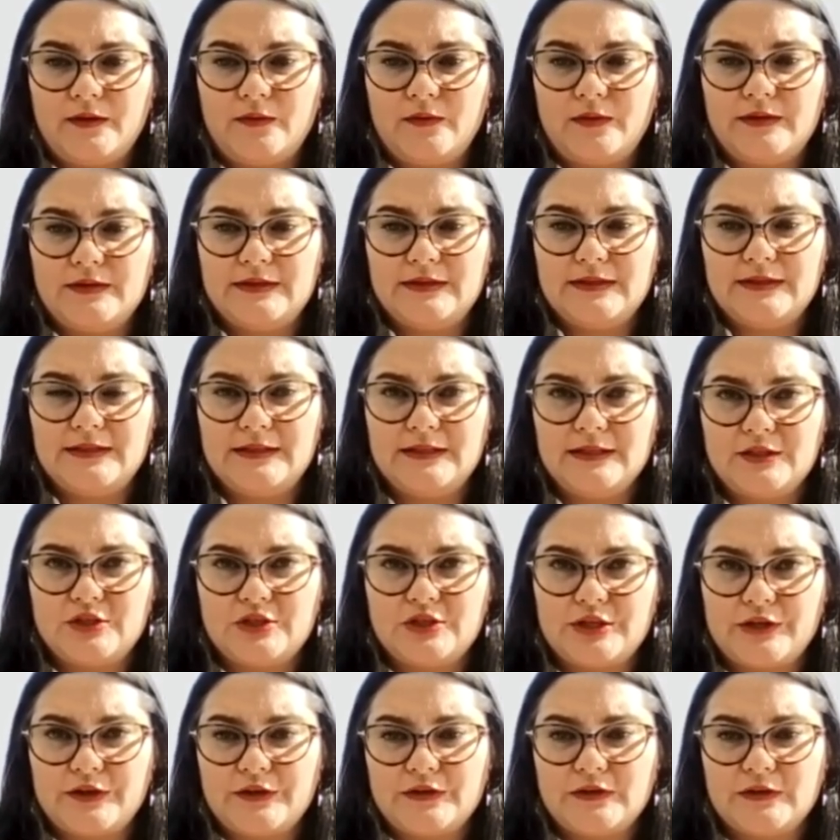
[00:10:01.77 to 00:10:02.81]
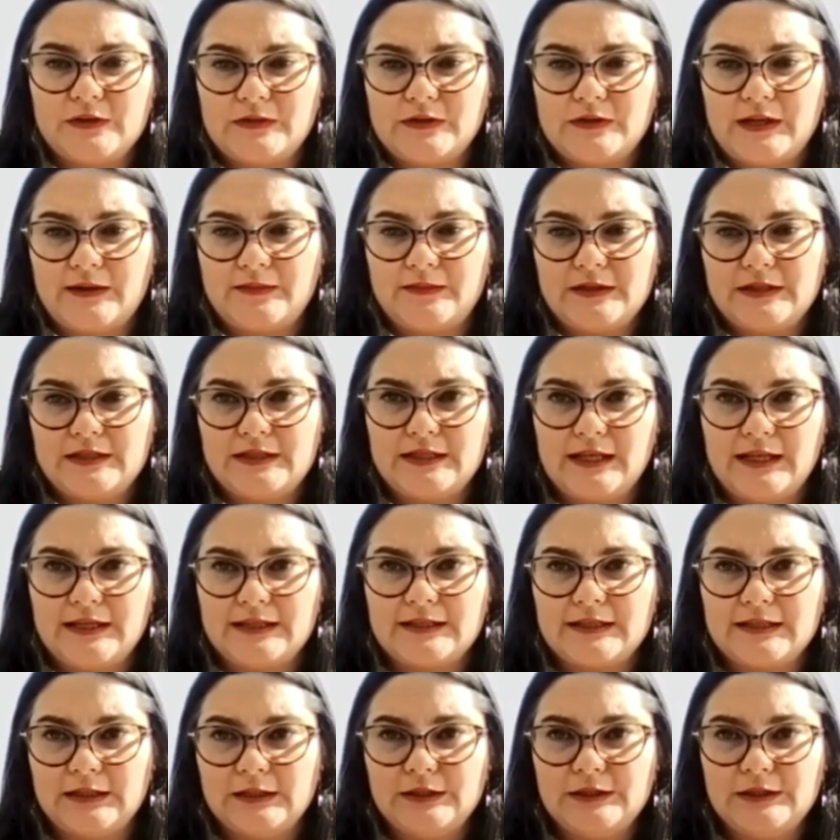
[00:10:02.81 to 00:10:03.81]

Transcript: disease dictionary, sometimes it takes a